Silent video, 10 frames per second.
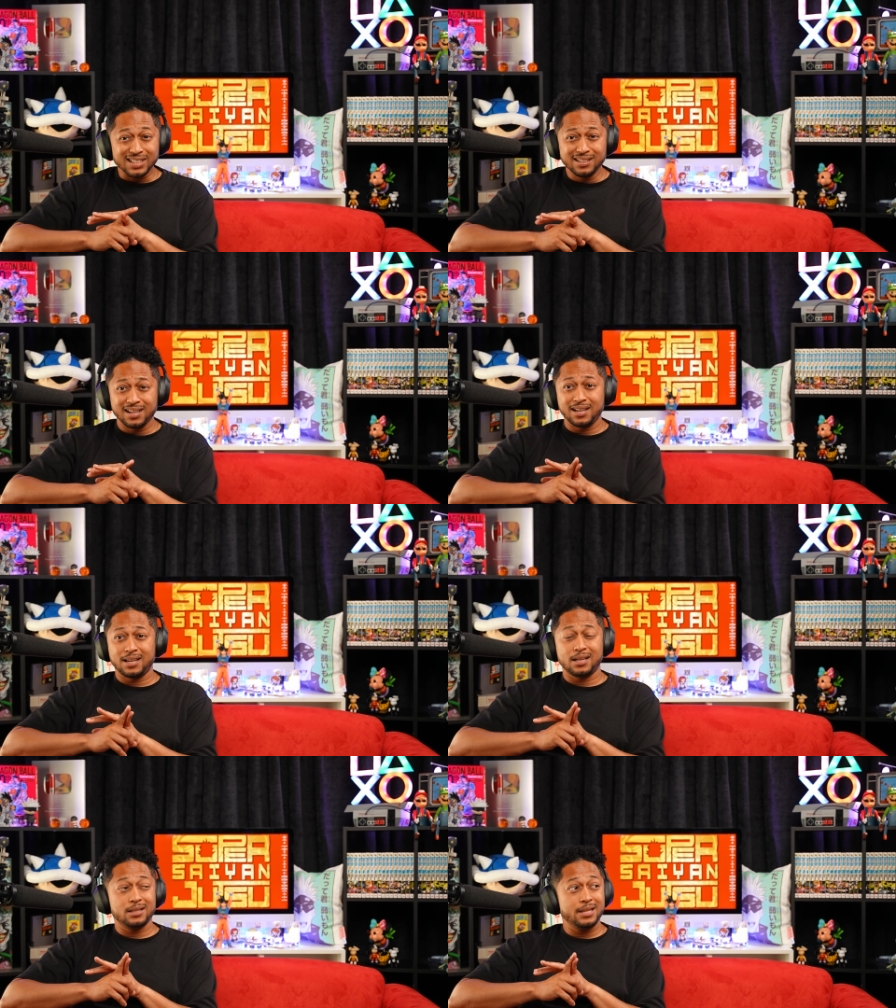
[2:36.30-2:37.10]

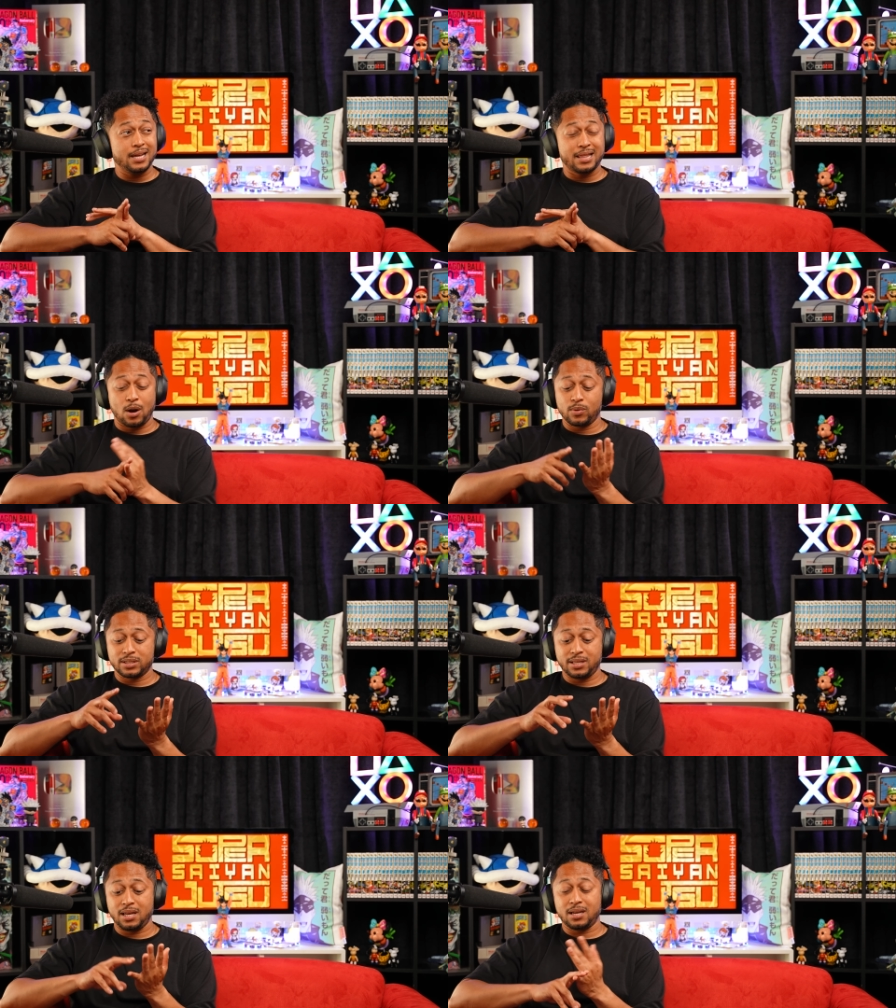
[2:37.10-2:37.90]
The the that
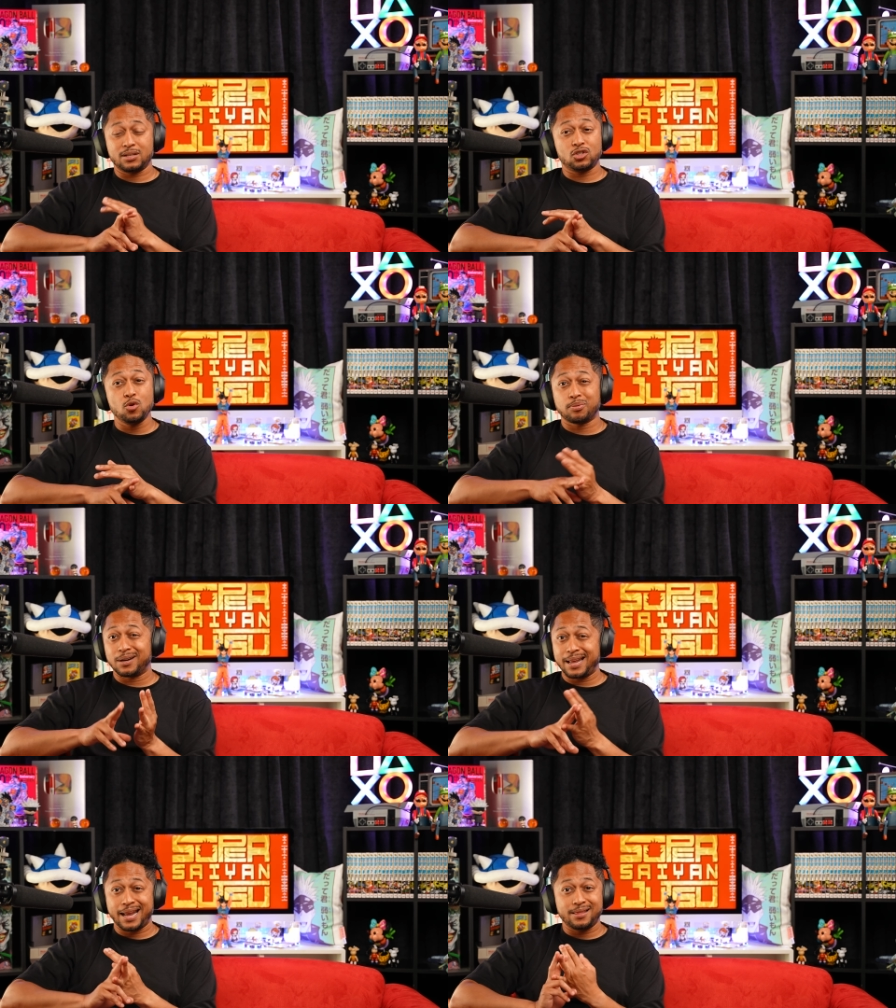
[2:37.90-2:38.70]
was the
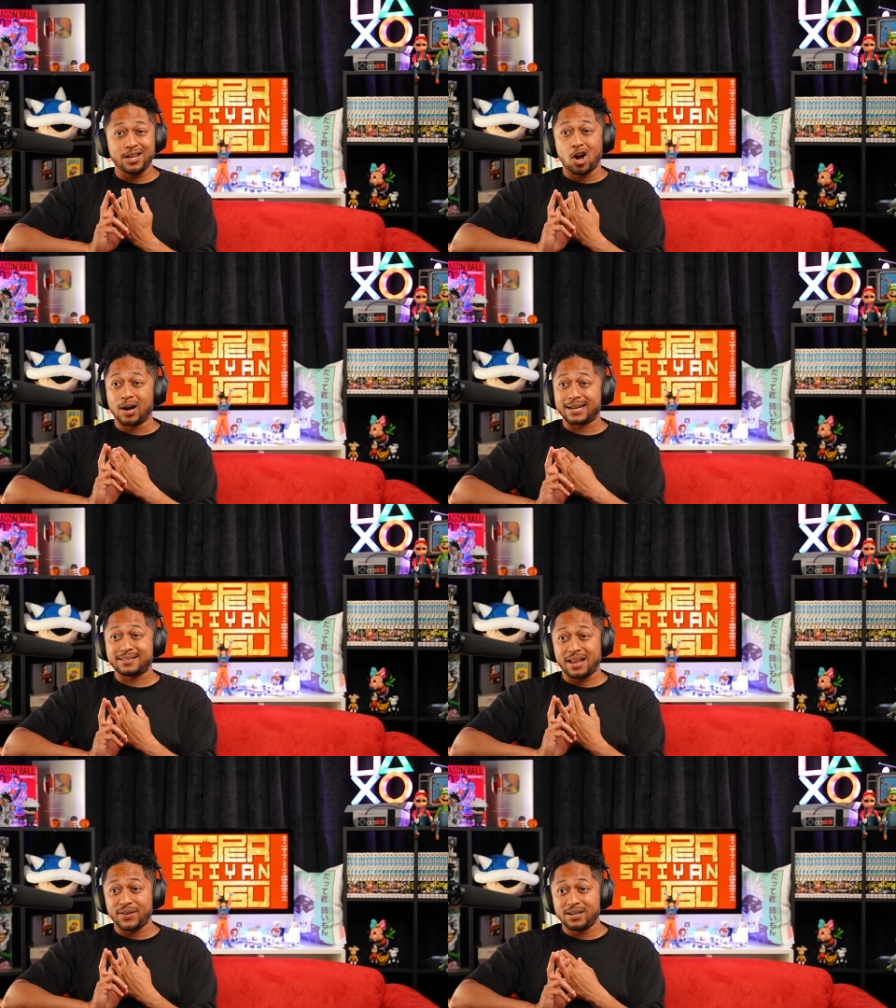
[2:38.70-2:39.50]
Supra and the R X
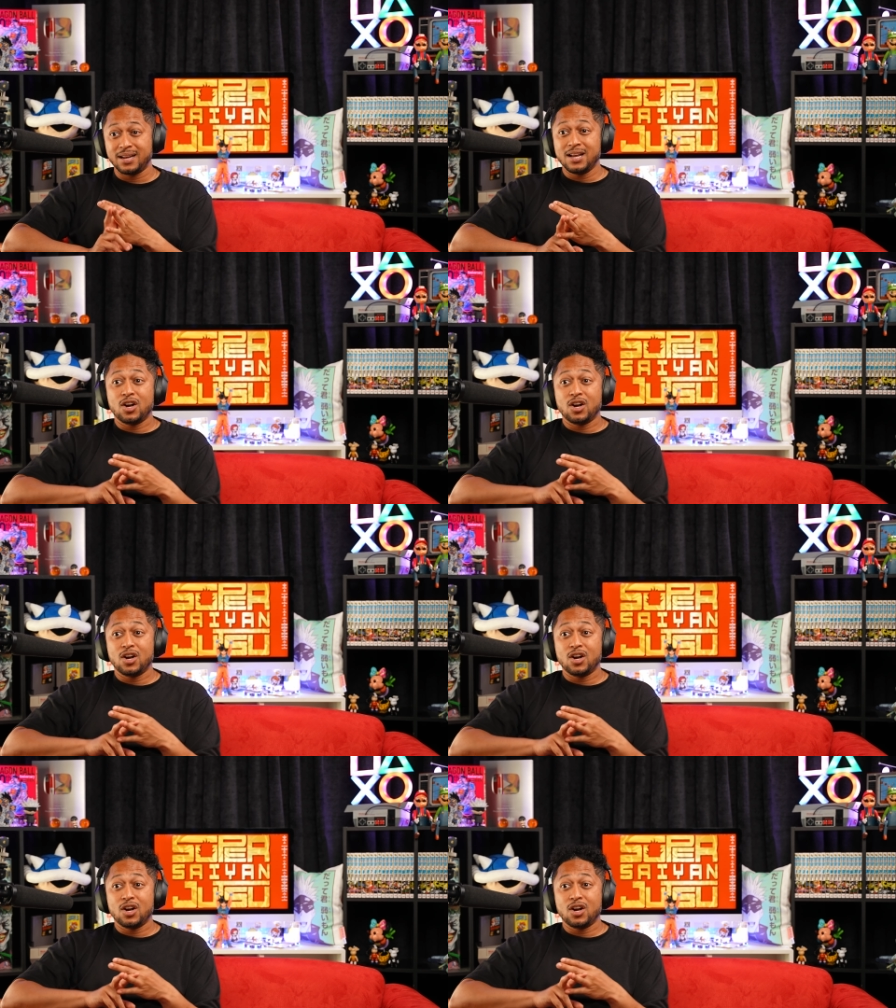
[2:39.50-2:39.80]
seven